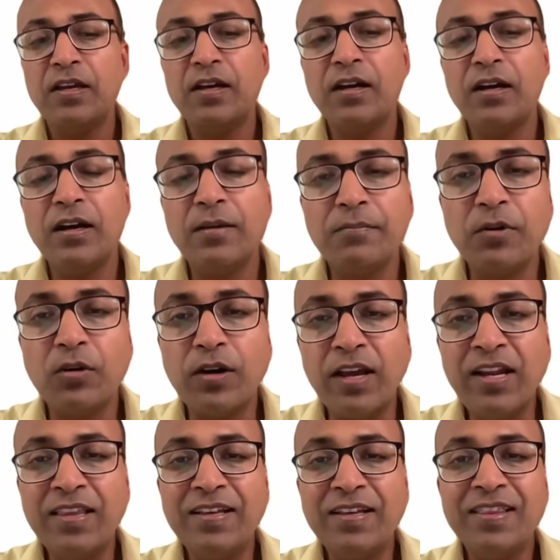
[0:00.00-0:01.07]
or
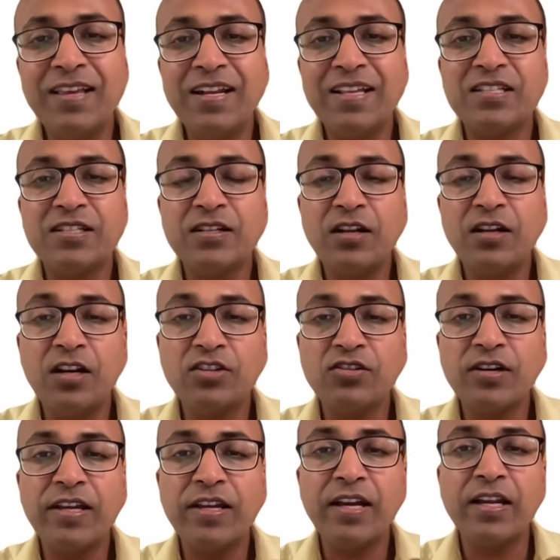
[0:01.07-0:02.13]
anything that is
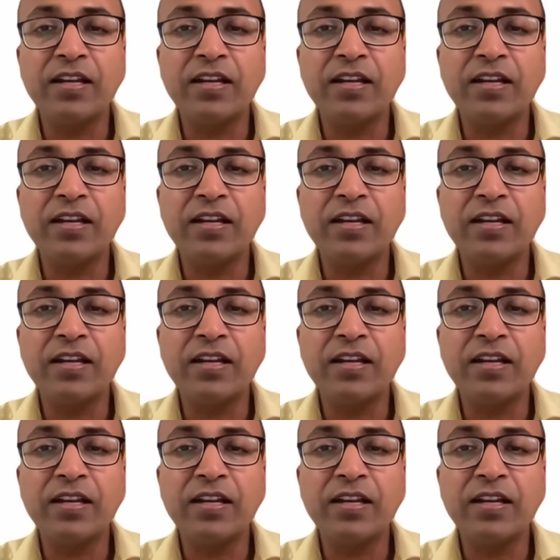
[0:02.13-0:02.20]
nurturing